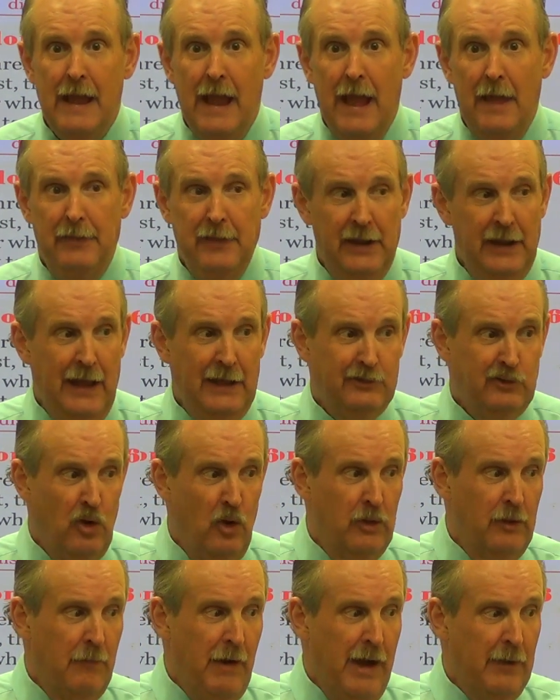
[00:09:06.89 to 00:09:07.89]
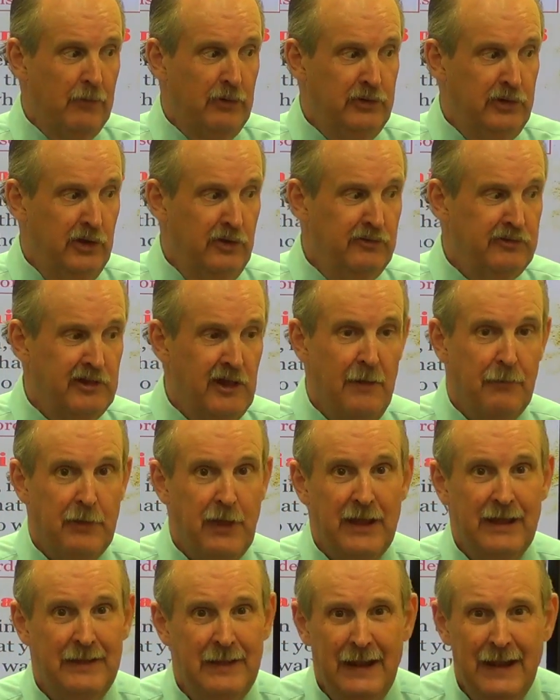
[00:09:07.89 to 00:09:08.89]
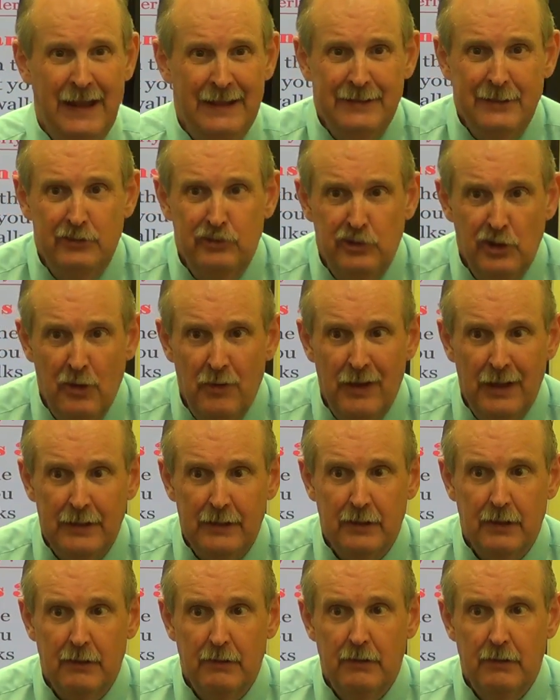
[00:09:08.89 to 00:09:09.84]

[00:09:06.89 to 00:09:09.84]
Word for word: and then I told them I would do something and then I didn't do it.